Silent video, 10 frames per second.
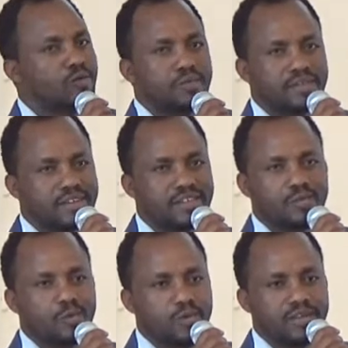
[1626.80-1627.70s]
be
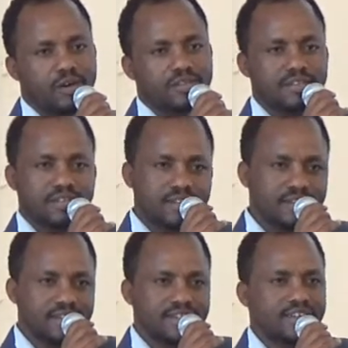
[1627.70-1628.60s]
successful without
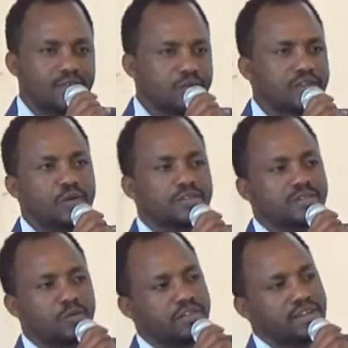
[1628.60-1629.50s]

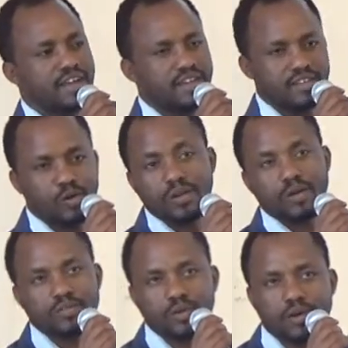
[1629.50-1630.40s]
considering the owner
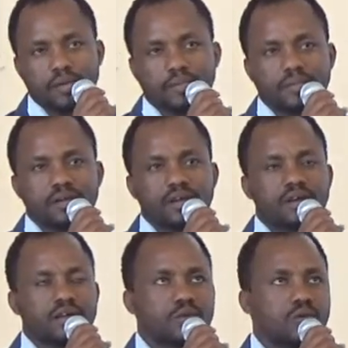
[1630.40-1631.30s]
of the web.
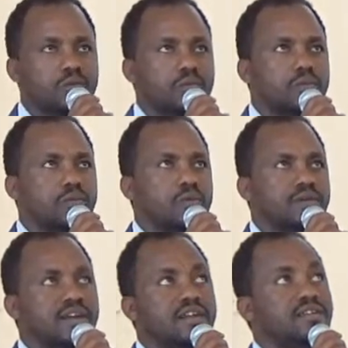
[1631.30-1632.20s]
So
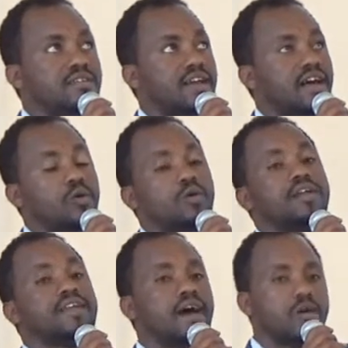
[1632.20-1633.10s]
there are
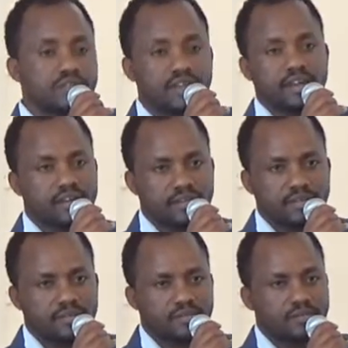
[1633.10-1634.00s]
already out there.
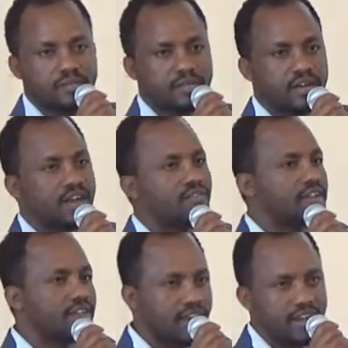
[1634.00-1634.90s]
Graph
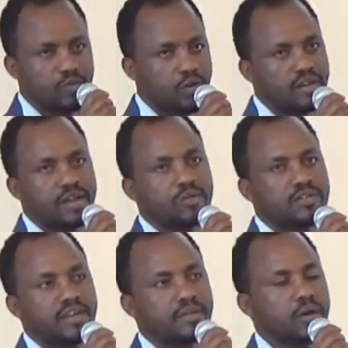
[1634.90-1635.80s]
data is already out
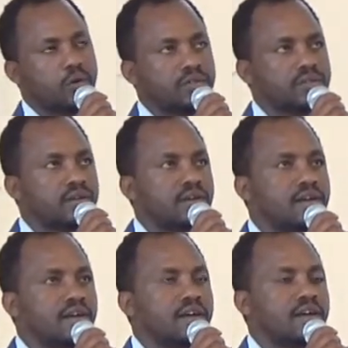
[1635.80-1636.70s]
there, because
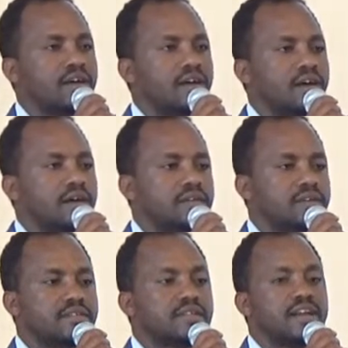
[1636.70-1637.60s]
the
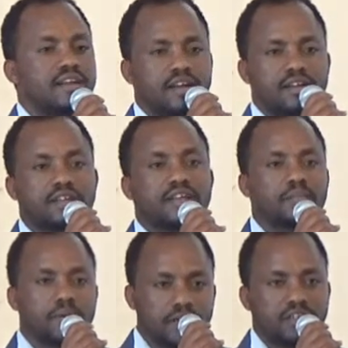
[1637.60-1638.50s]
standard data
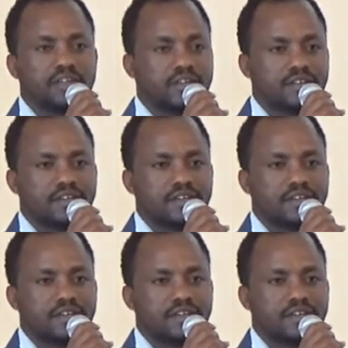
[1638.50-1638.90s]
publishing